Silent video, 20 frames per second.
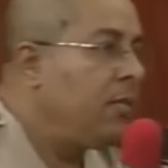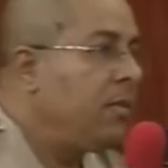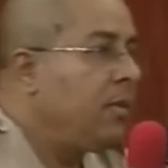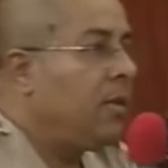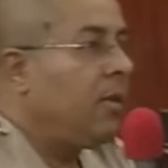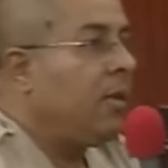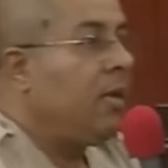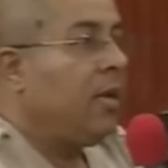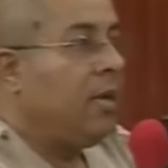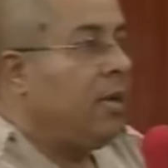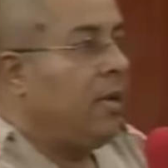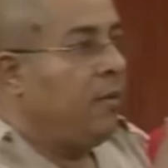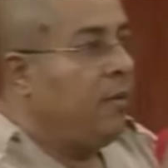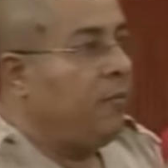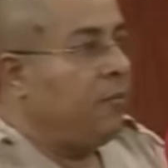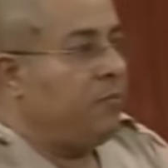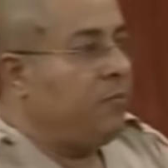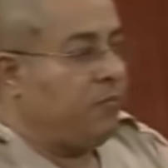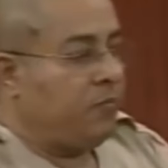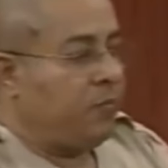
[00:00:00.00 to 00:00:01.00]
I am not
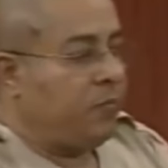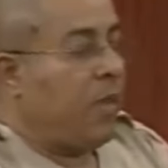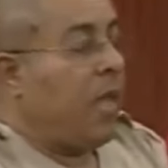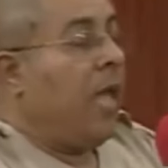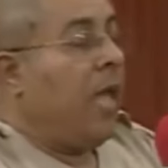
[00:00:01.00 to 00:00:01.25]
low.